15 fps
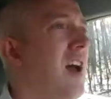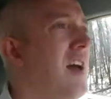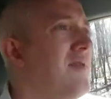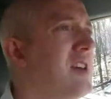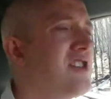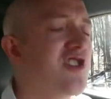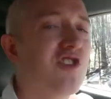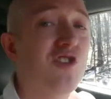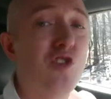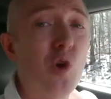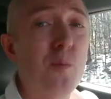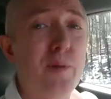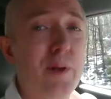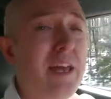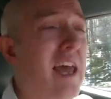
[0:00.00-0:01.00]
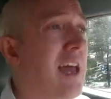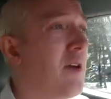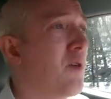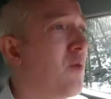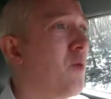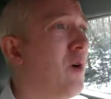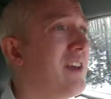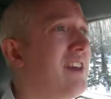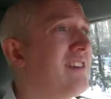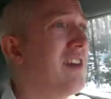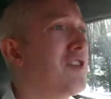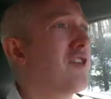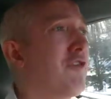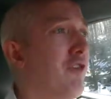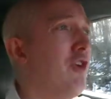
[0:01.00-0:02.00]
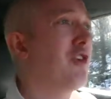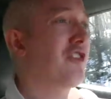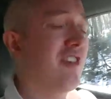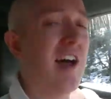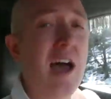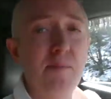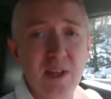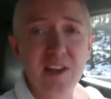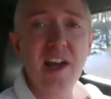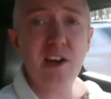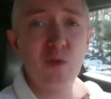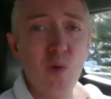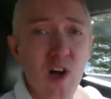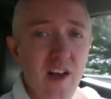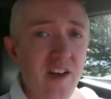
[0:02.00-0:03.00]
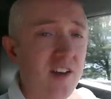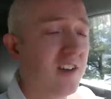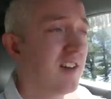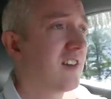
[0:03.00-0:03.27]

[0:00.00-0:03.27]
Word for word: And then just duplicate what you did the first time and let it run.